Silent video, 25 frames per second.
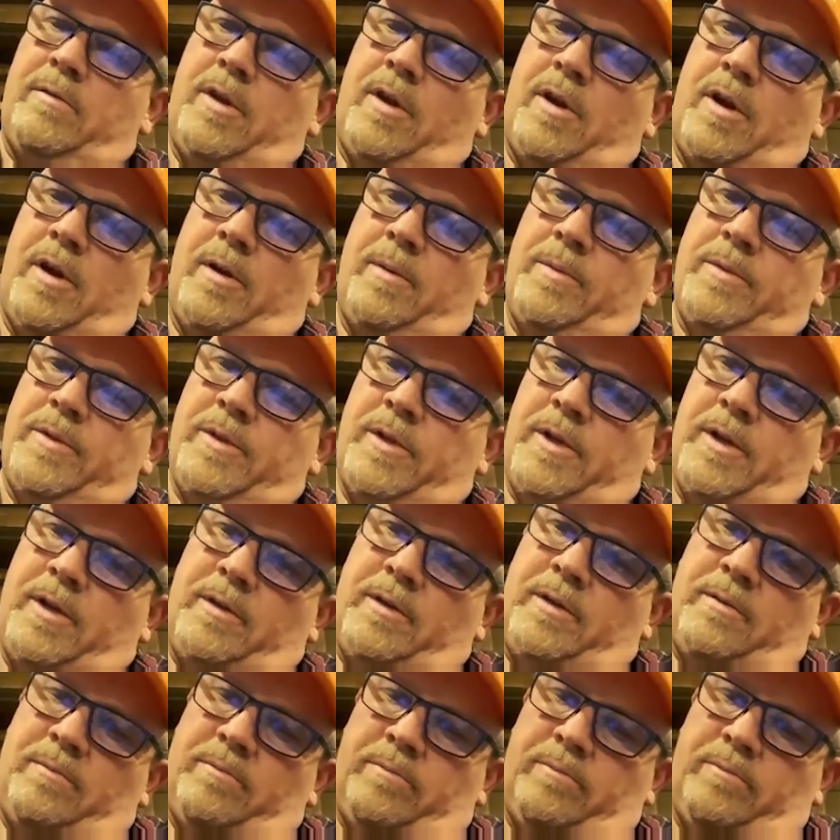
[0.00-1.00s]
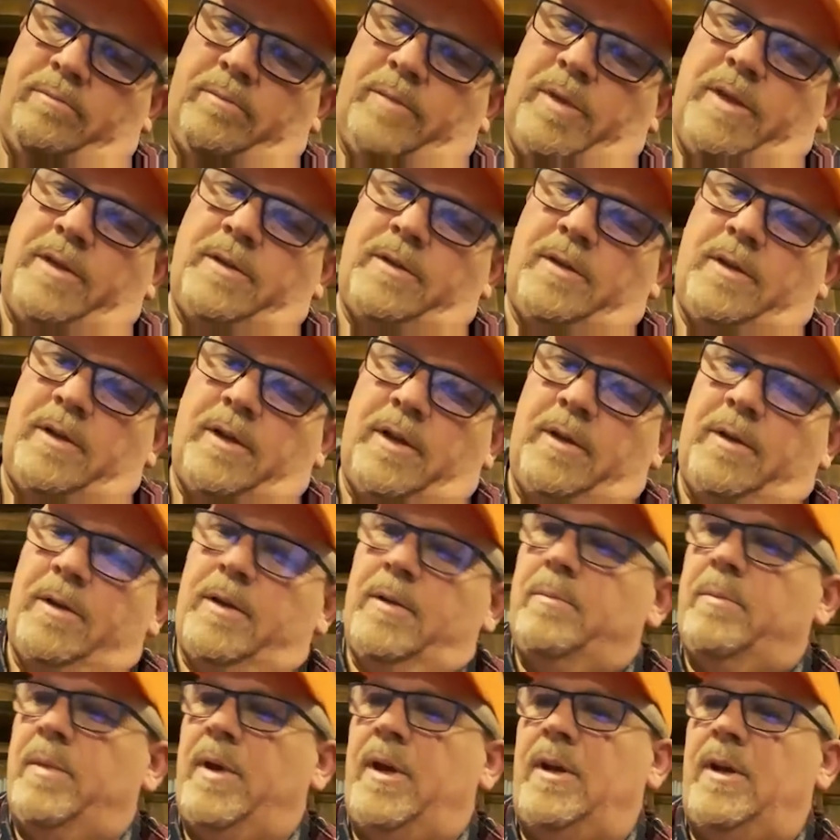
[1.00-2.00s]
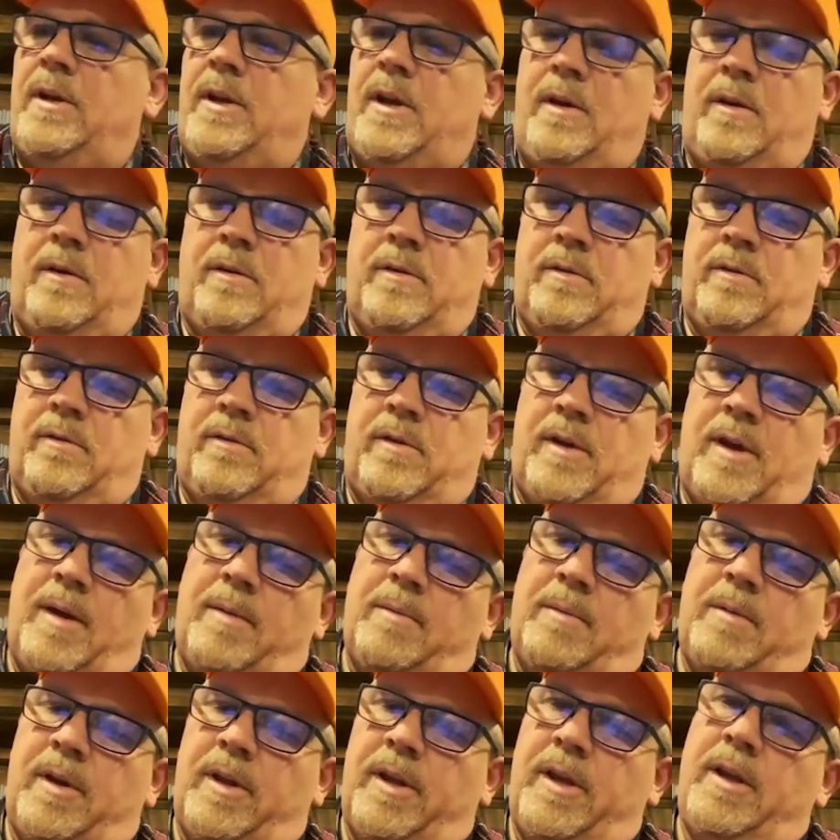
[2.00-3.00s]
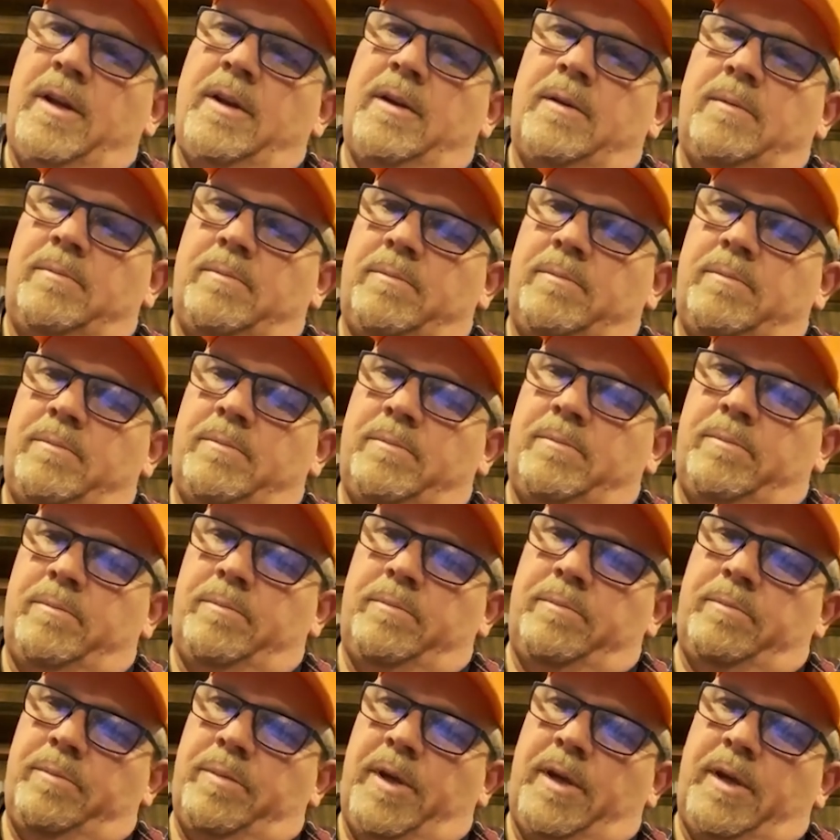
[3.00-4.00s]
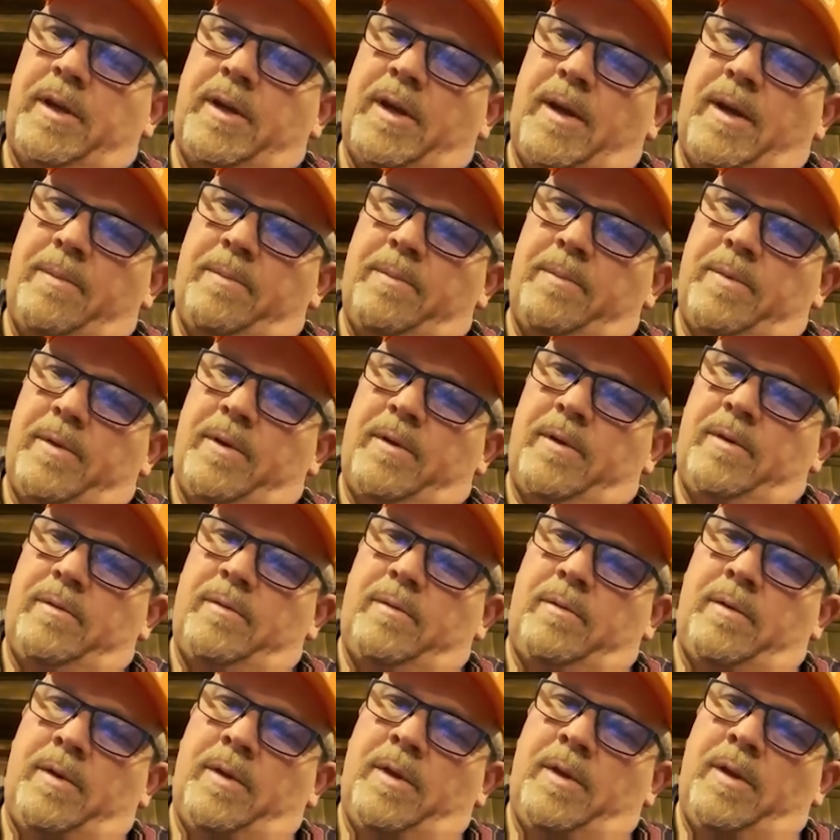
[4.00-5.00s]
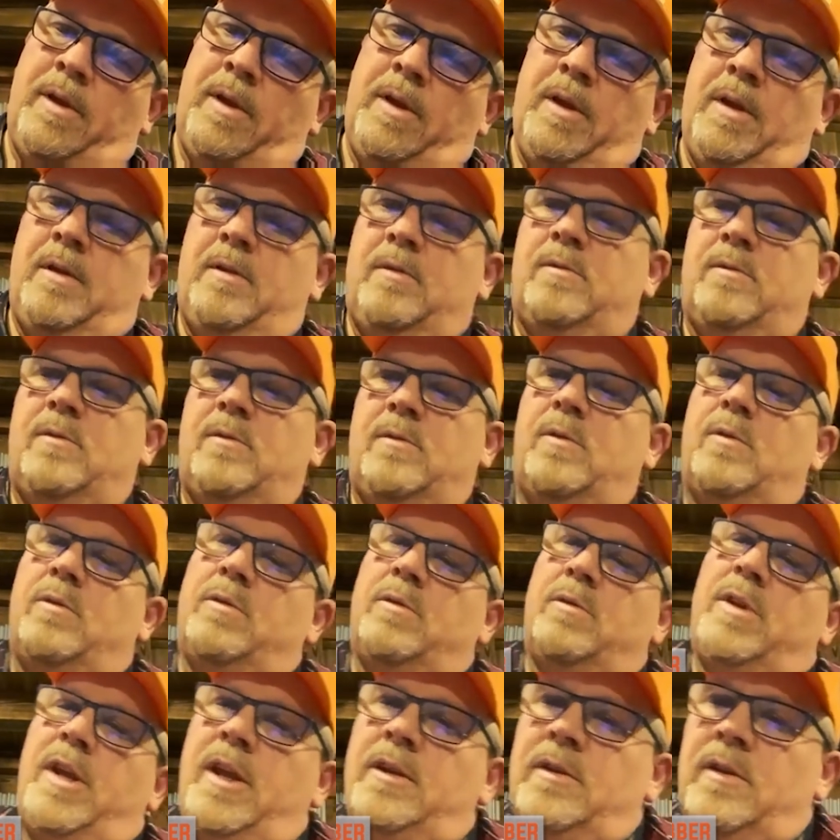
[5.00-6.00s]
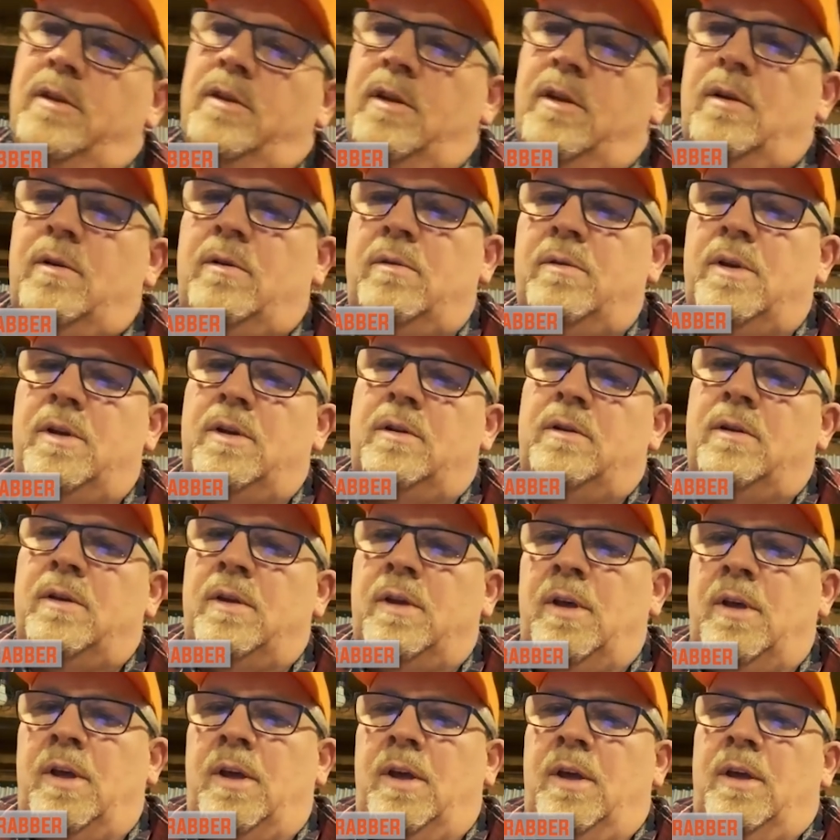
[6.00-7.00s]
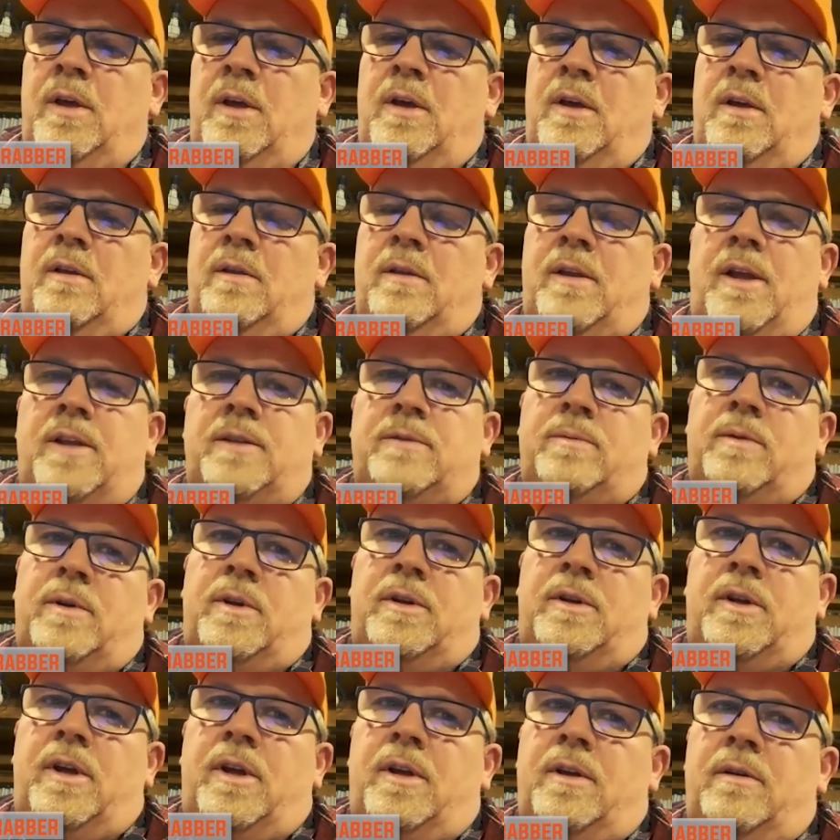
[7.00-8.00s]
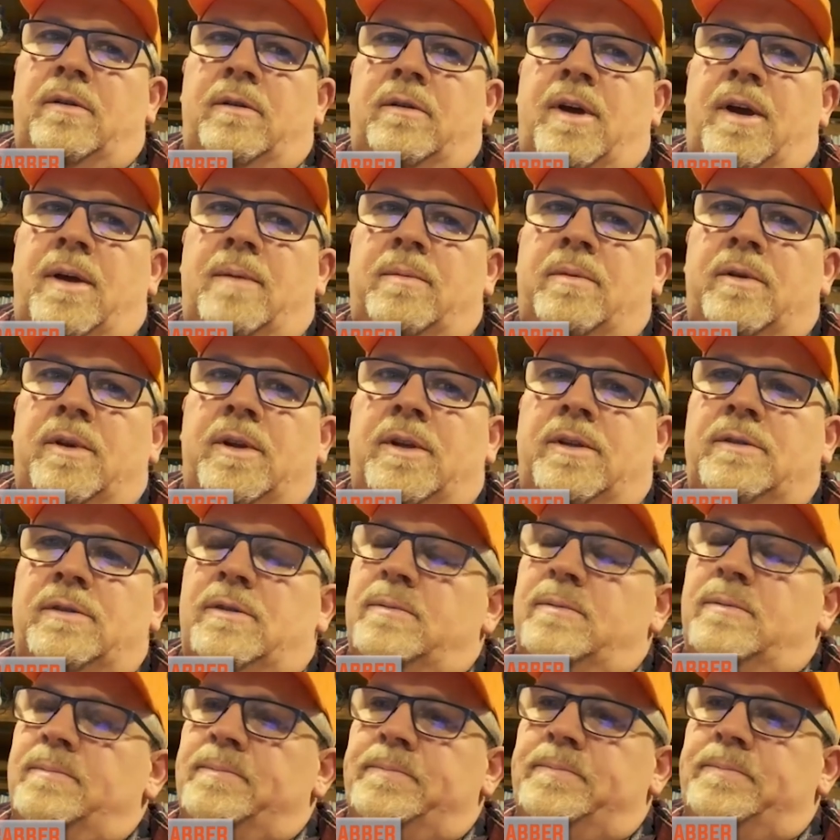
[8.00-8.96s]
arms, and it basically can bend down and grab the lid and pick it up and rotate, and that's what a tire grabber is.